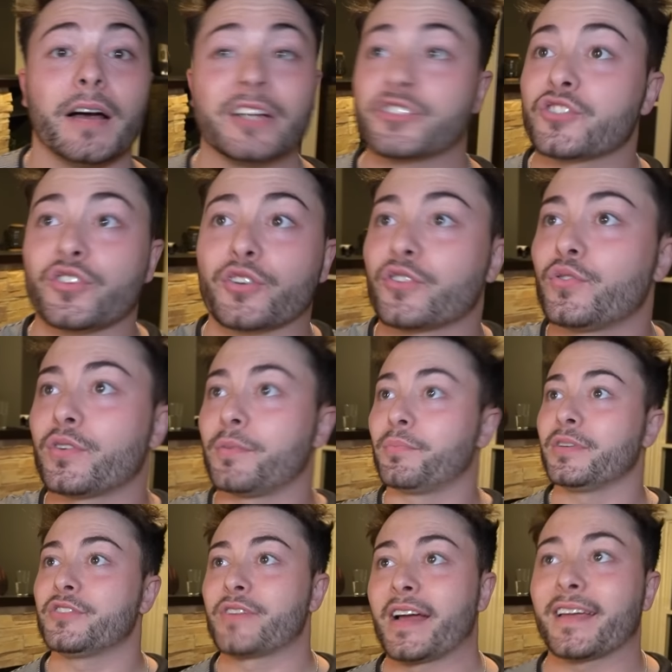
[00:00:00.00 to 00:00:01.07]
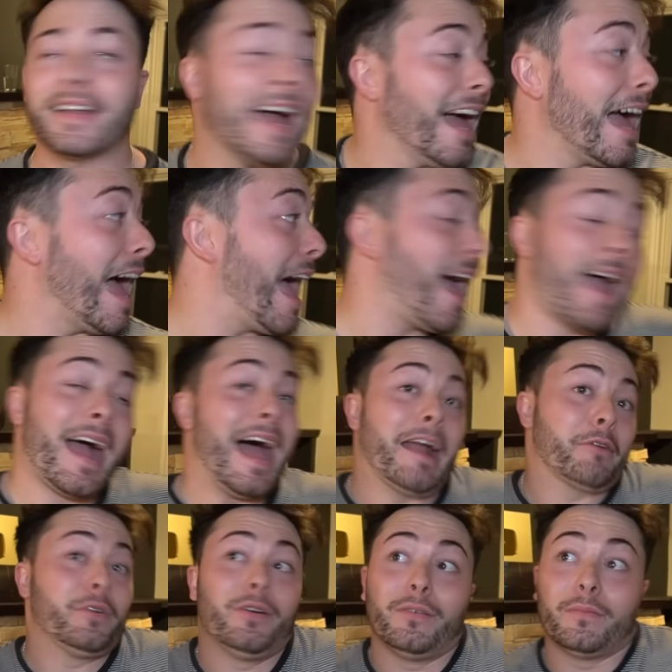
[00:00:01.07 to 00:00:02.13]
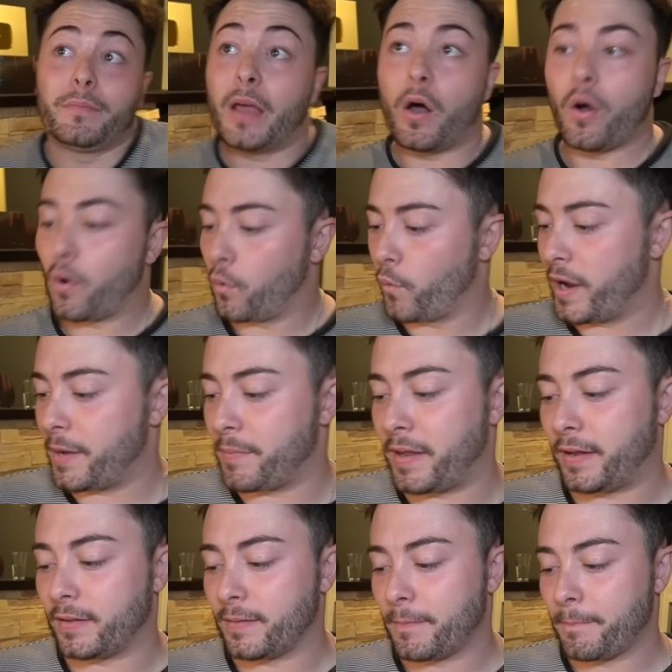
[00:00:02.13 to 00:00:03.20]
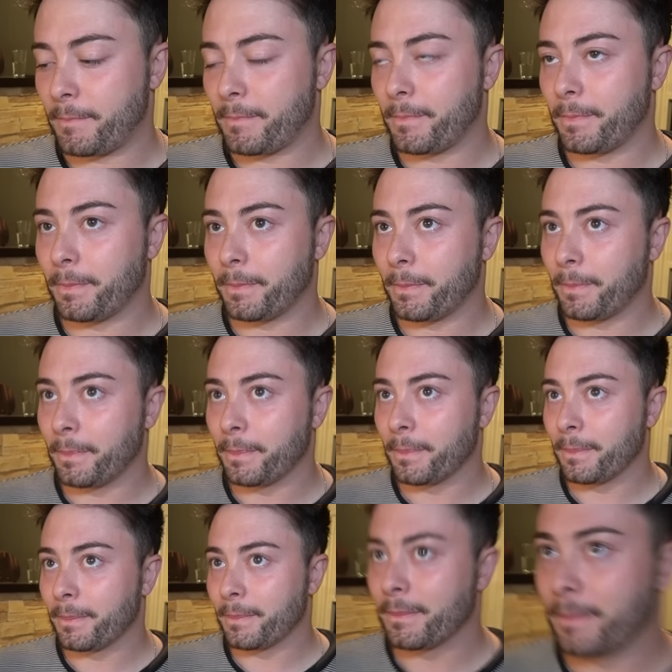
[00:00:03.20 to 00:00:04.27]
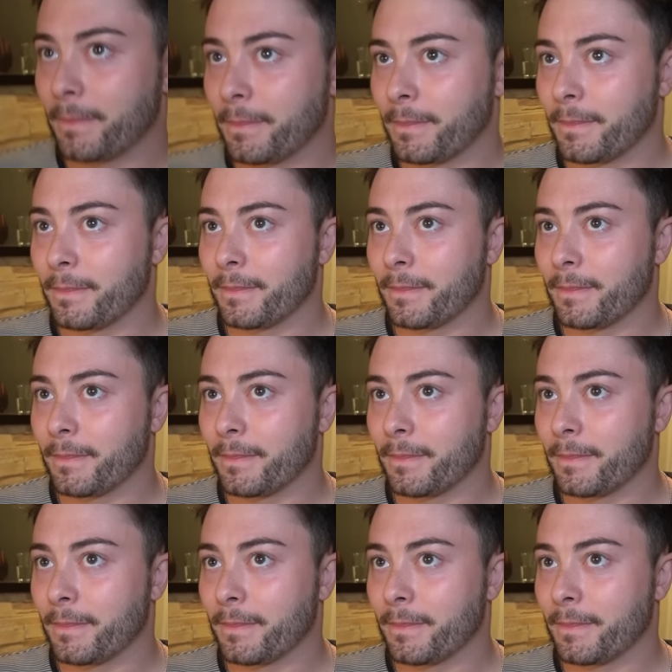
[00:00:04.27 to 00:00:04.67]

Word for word: I just turned into a complete dragon. I, I don't know, but wait a minute. Wait.